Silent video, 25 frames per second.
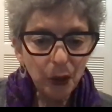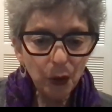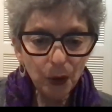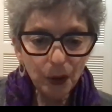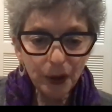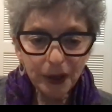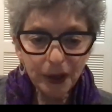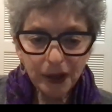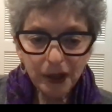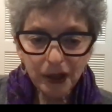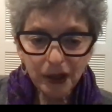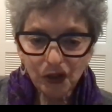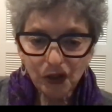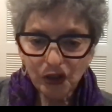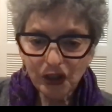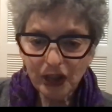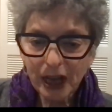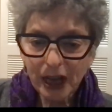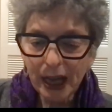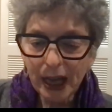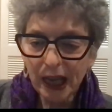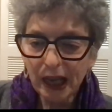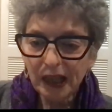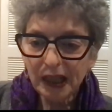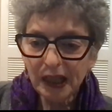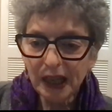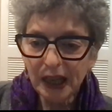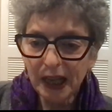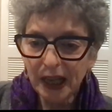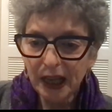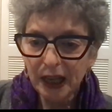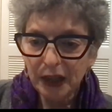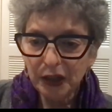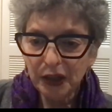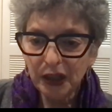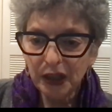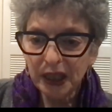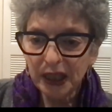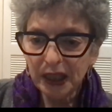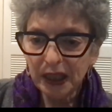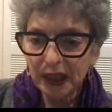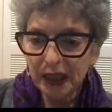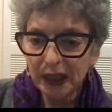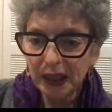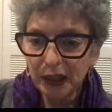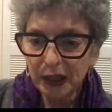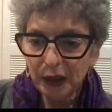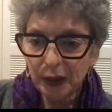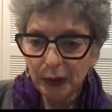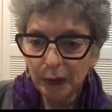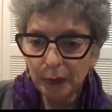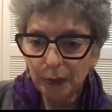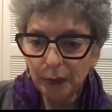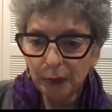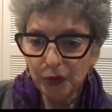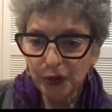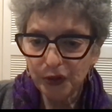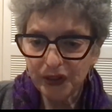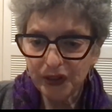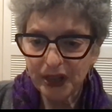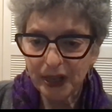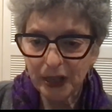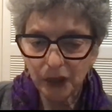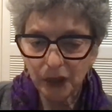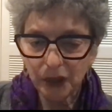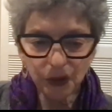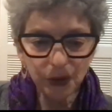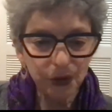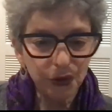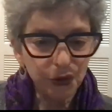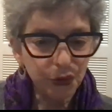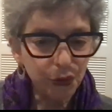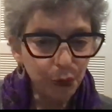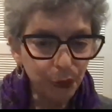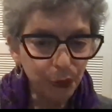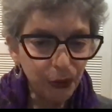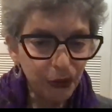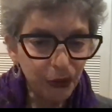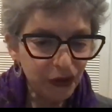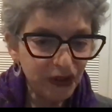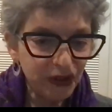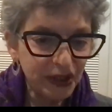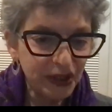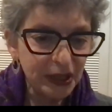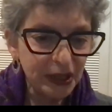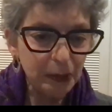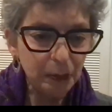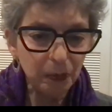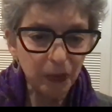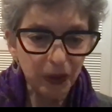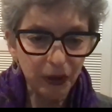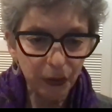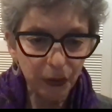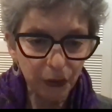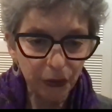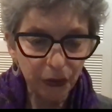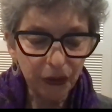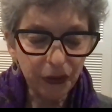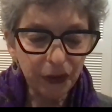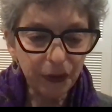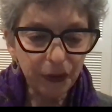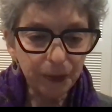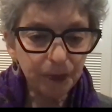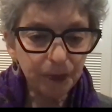or in the chat, and the presenters will see both.